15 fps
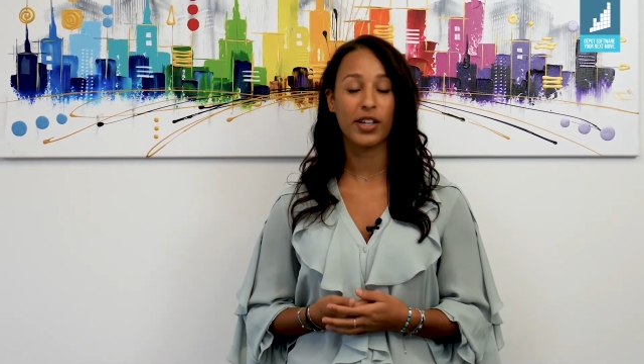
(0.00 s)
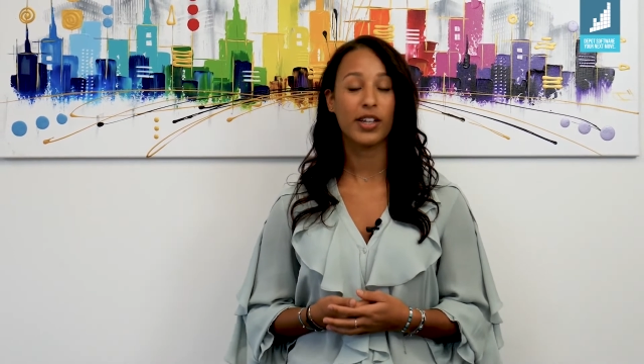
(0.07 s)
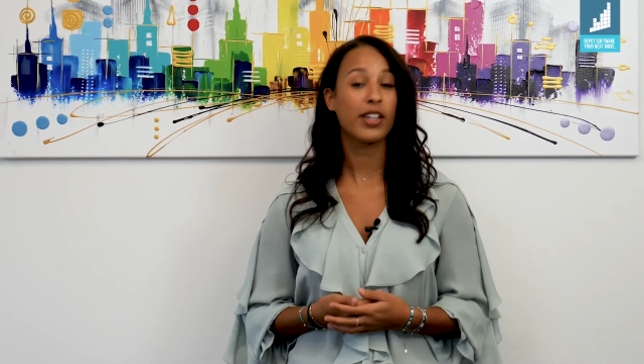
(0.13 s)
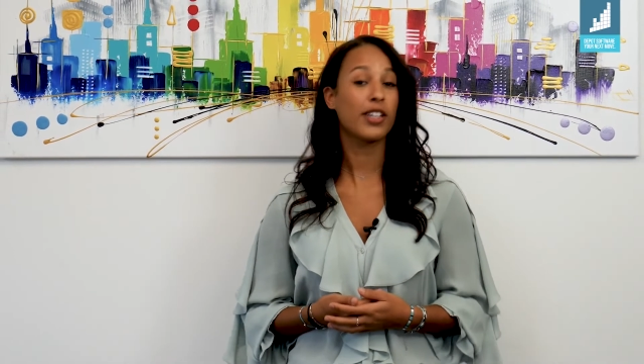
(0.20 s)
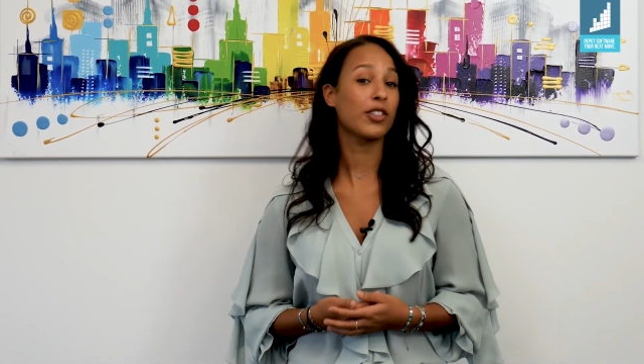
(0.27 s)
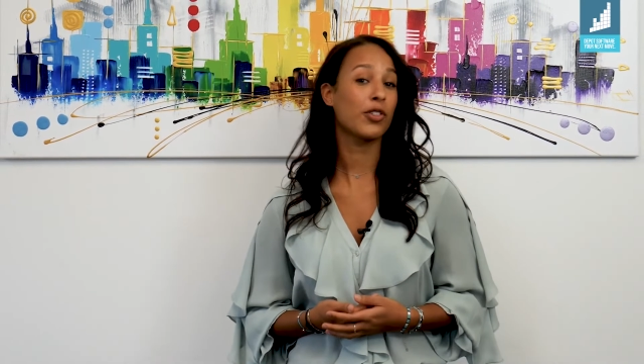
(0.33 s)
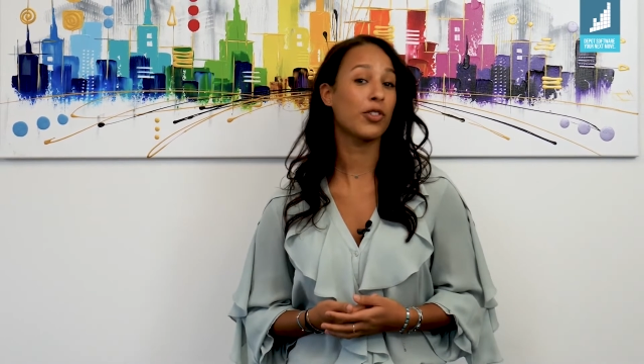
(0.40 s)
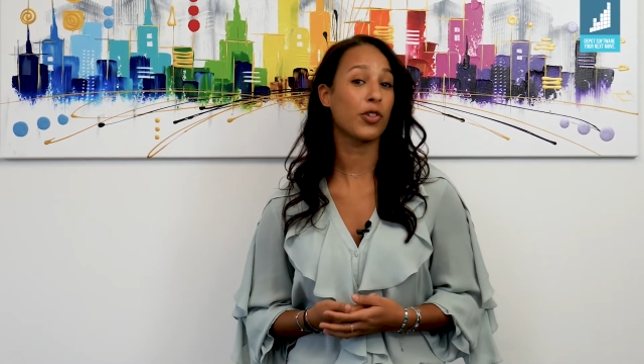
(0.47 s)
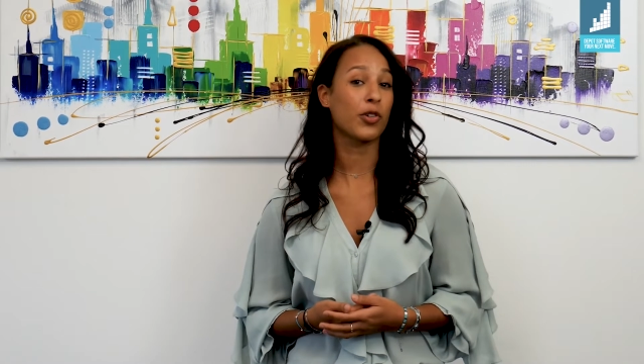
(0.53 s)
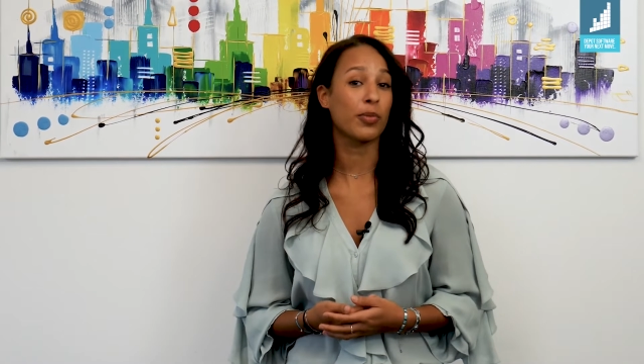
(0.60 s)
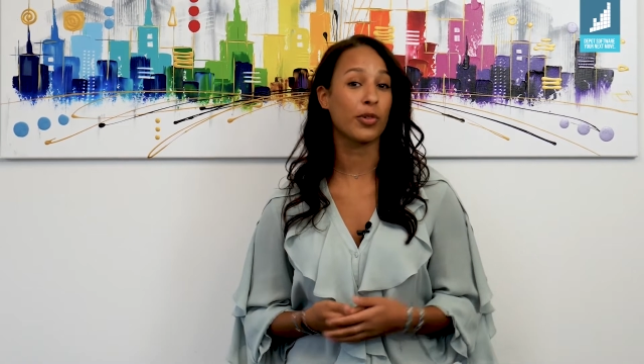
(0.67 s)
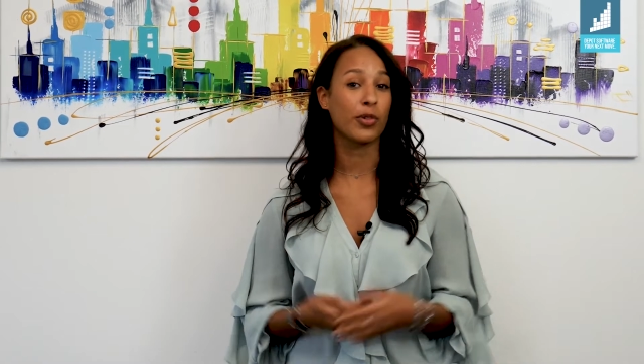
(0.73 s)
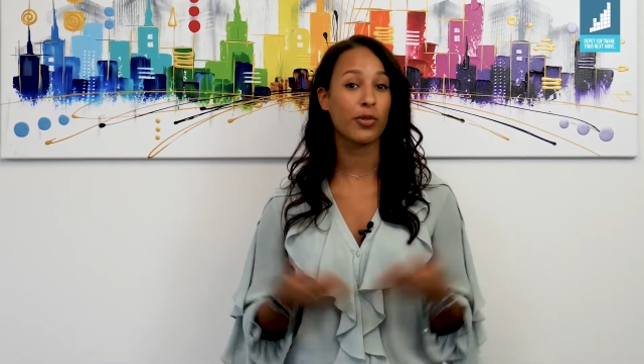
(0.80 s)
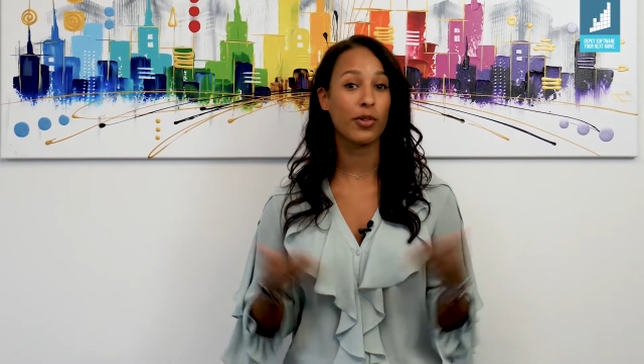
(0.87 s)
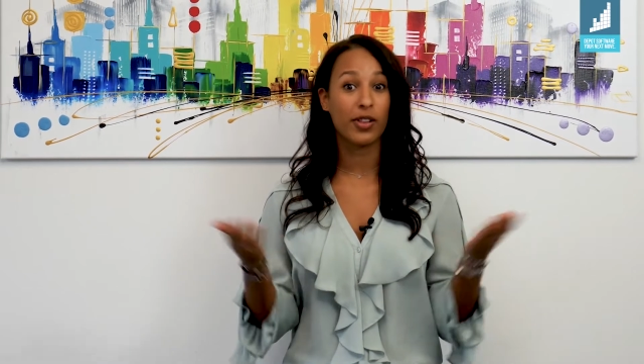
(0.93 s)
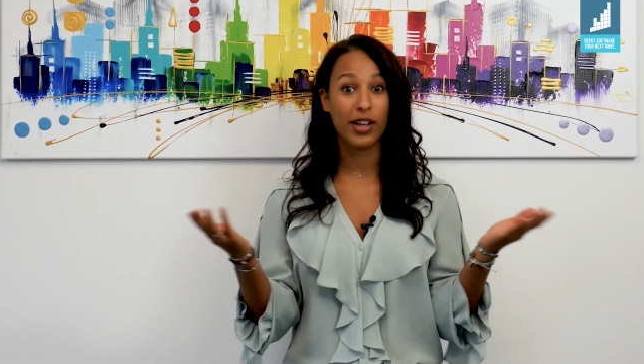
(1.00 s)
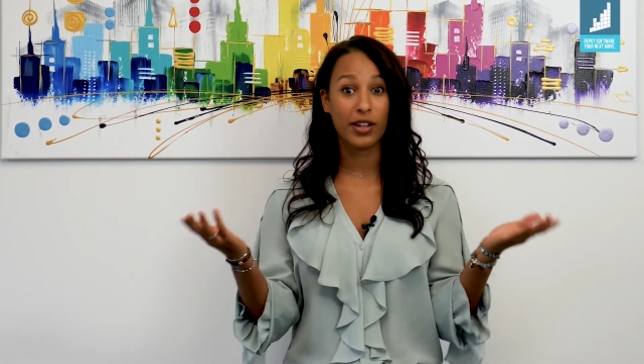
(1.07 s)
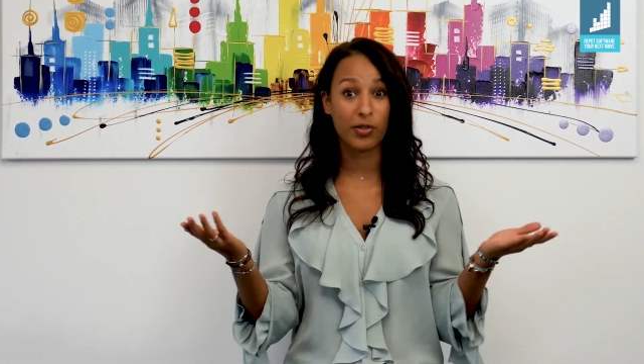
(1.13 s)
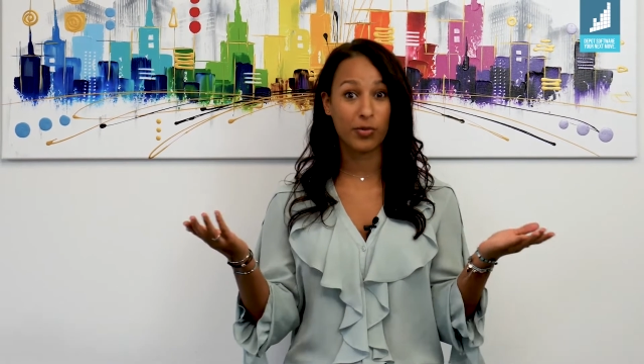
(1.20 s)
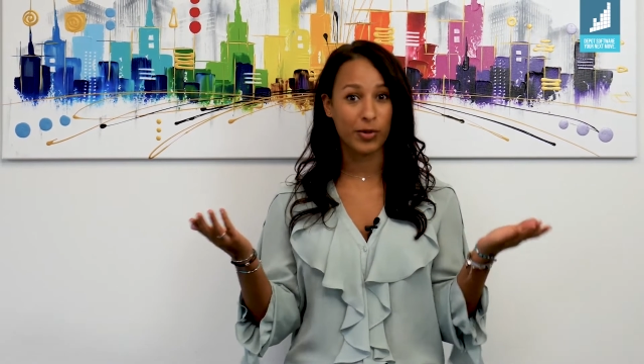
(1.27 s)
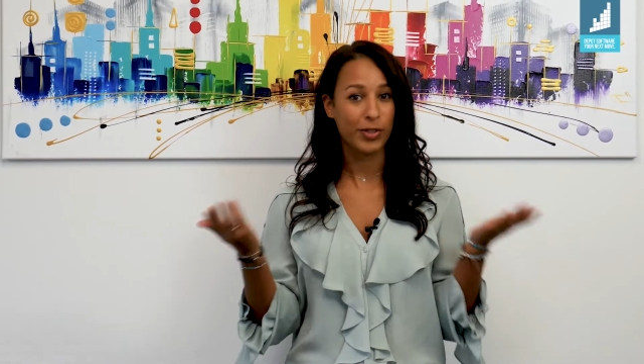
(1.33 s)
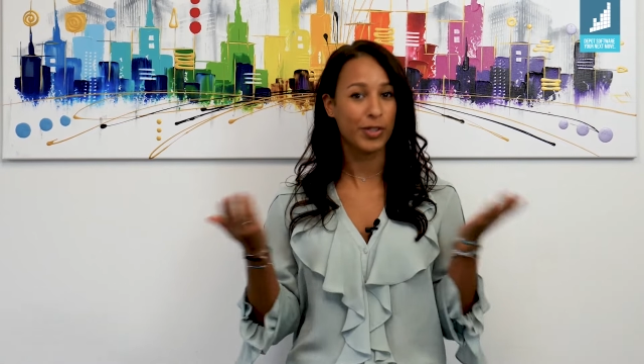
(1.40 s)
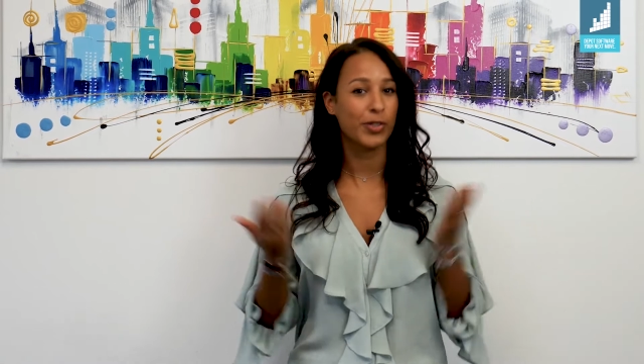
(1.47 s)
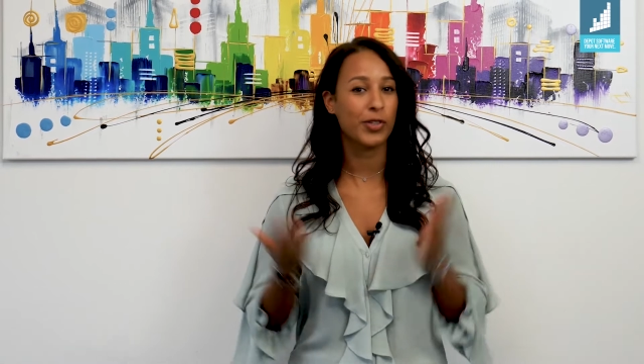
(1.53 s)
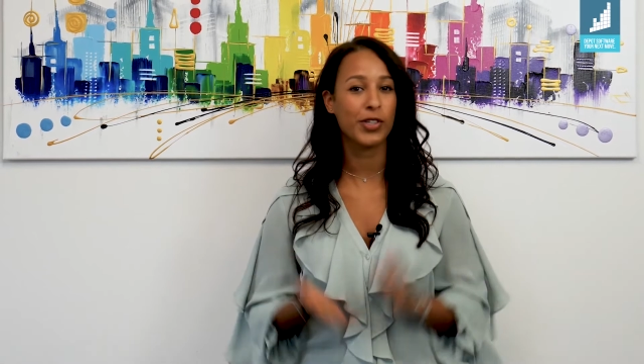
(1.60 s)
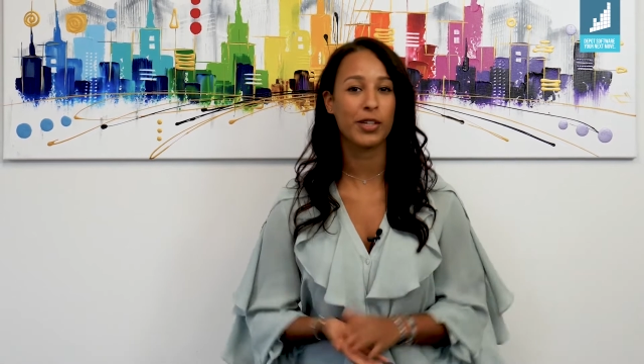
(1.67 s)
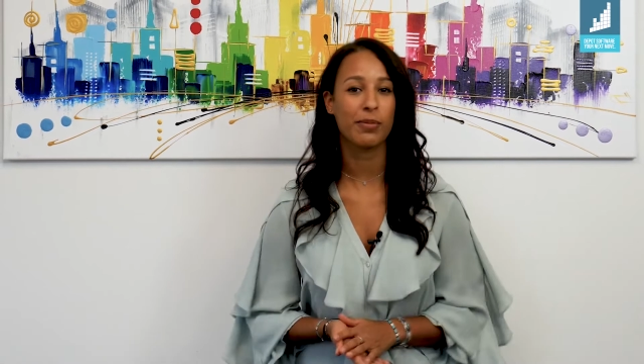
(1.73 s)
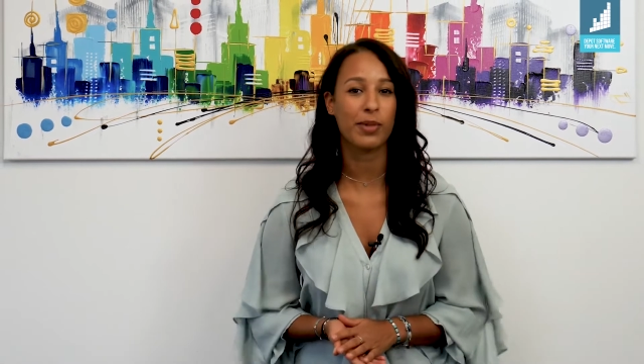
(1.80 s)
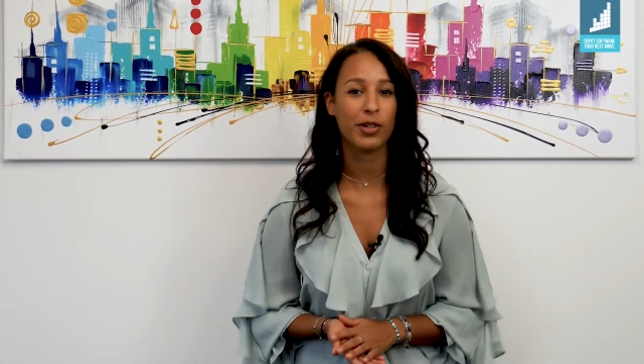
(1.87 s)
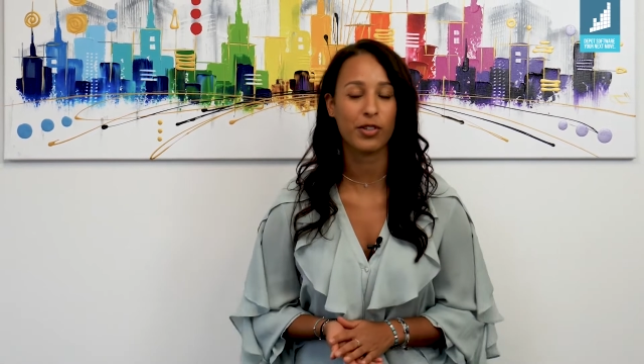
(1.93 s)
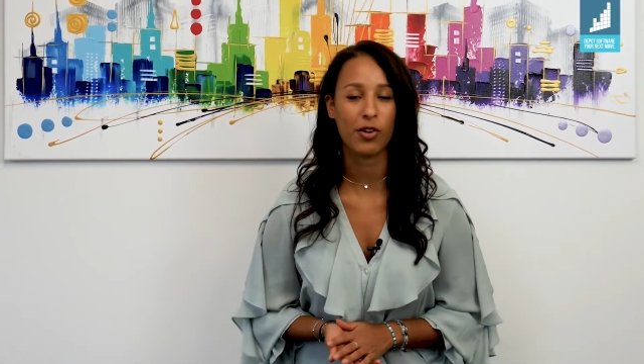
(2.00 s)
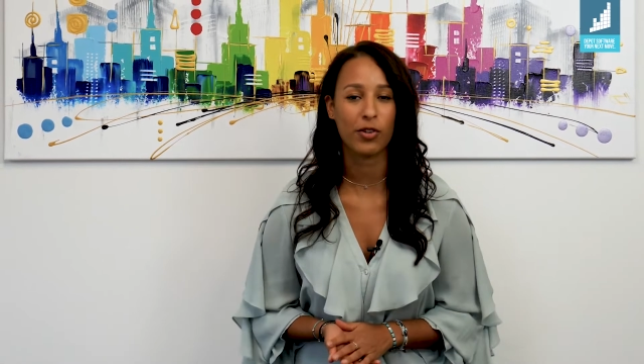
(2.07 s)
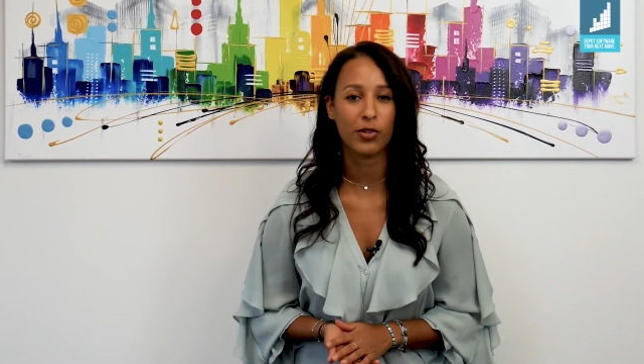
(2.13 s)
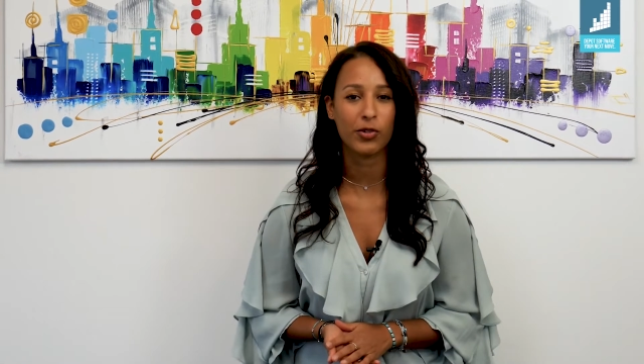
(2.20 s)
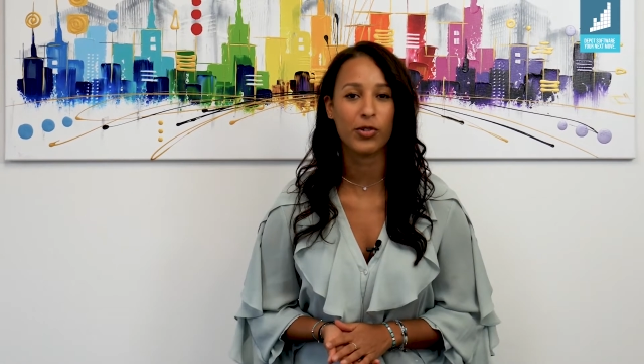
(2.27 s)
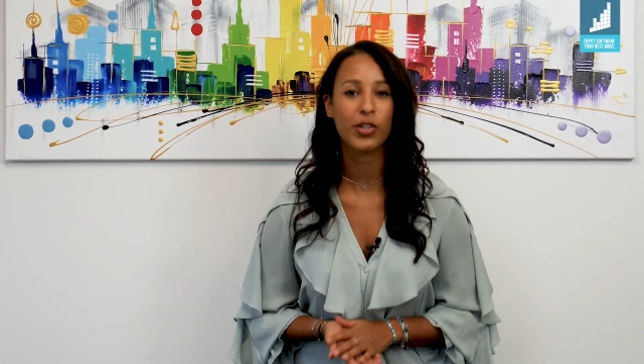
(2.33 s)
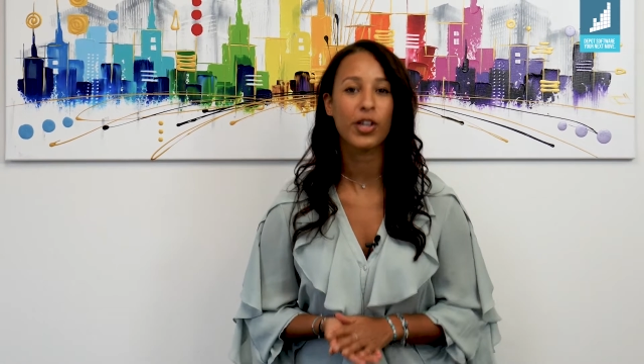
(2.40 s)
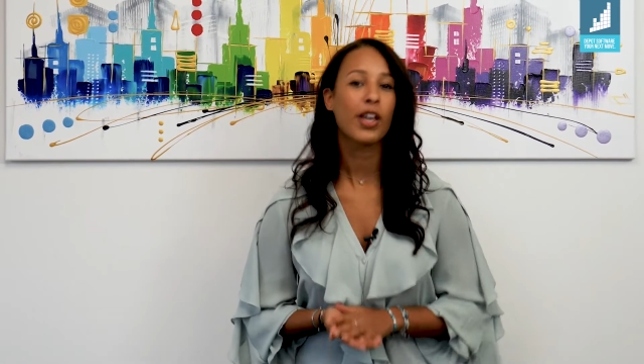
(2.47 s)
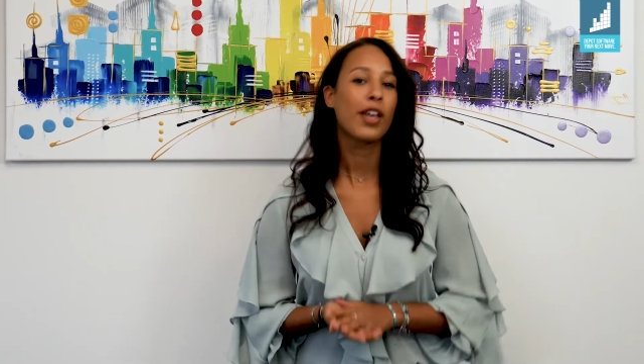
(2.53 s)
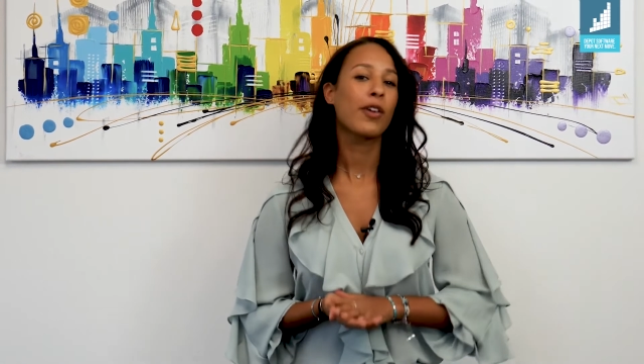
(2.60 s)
It's a terminal, like the ones you see at McDonald's,